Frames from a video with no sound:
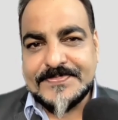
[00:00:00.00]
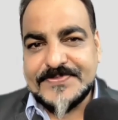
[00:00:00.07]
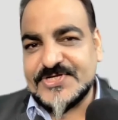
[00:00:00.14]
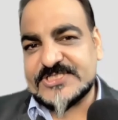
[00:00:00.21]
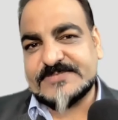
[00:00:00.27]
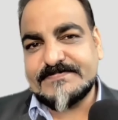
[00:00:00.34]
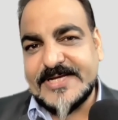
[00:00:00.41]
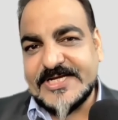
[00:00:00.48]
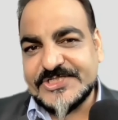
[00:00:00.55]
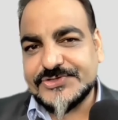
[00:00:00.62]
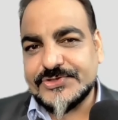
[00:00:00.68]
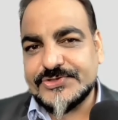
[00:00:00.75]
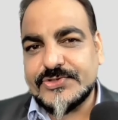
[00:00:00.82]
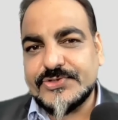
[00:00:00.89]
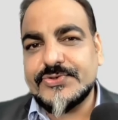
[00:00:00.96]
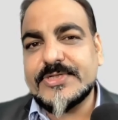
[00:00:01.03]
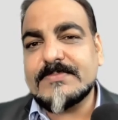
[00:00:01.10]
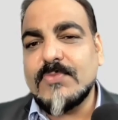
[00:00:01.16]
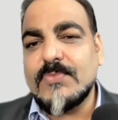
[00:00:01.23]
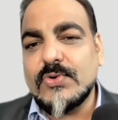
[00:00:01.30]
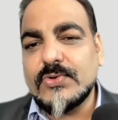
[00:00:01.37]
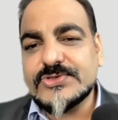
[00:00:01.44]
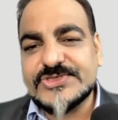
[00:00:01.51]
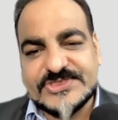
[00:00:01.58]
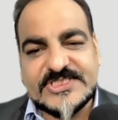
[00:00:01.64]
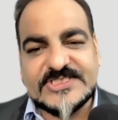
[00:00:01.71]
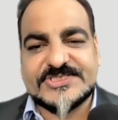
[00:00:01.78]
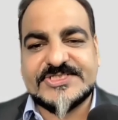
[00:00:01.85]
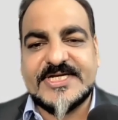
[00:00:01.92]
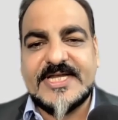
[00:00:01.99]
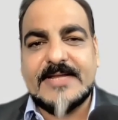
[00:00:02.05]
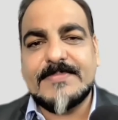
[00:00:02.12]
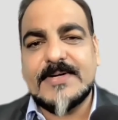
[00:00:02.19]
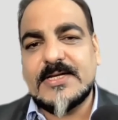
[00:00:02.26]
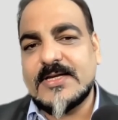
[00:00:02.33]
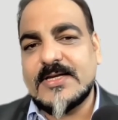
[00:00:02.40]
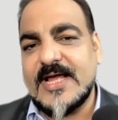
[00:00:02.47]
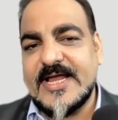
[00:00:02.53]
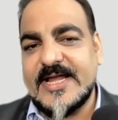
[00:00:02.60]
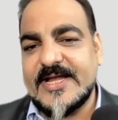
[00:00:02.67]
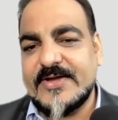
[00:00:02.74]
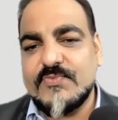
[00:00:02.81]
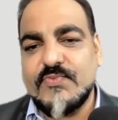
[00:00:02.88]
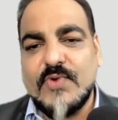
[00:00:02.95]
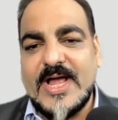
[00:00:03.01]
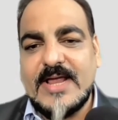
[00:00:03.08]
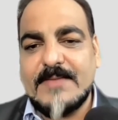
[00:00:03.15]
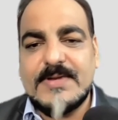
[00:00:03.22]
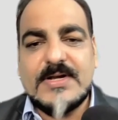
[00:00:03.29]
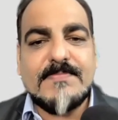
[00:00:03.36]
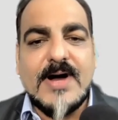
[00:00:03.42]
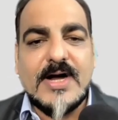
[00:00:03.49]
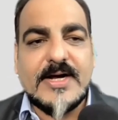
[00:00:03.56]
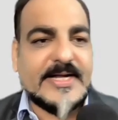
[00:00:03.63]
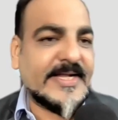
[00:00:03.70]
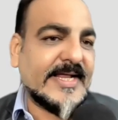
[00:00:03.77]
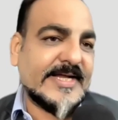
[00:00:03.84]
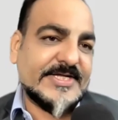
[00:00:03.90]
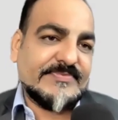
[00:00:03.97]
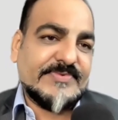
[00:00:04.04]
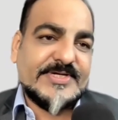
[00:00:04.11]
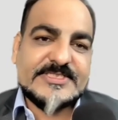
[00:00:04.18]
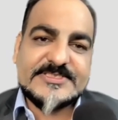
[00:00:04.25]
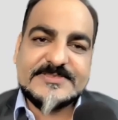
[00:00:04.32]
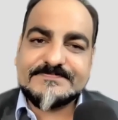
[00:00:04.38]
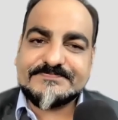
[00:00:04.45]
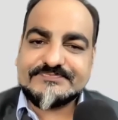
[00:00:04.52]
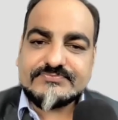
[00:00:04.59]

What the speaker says: Just make sure you're doing more sustainable and viable marketing activities.